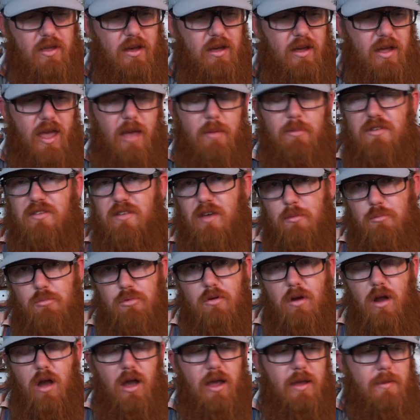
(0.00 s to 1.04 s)
uh, Amazon
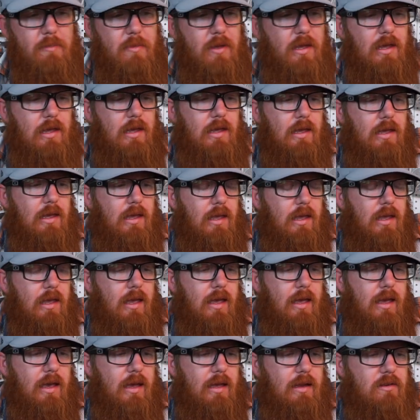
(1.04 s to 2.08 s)
Prime,
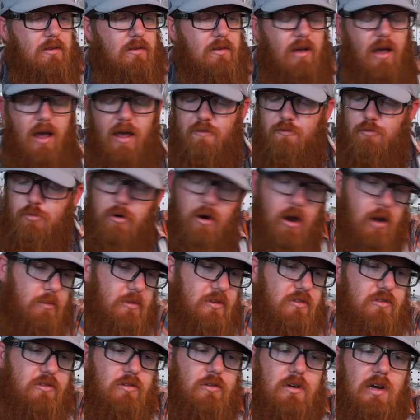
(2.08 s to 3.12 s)
and I've
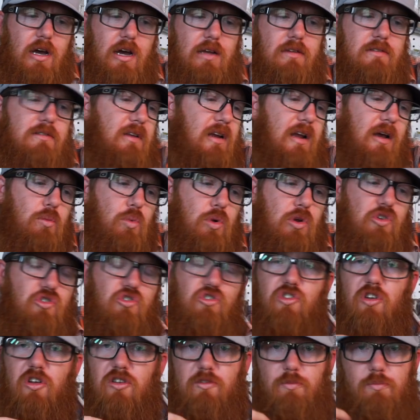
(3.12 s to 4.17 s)
promised you guys that I wouldn't
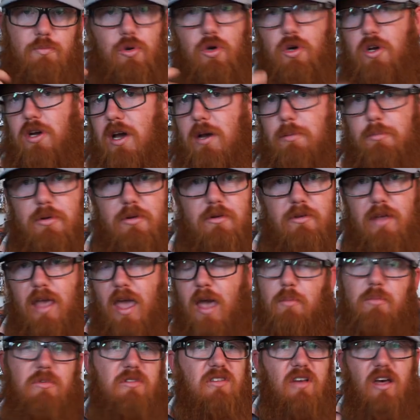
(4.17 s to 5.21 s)
just put up
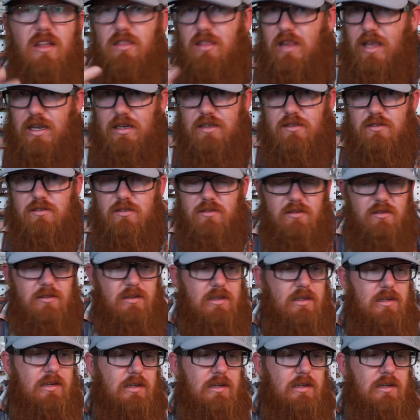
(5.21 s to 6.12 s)
Amazon links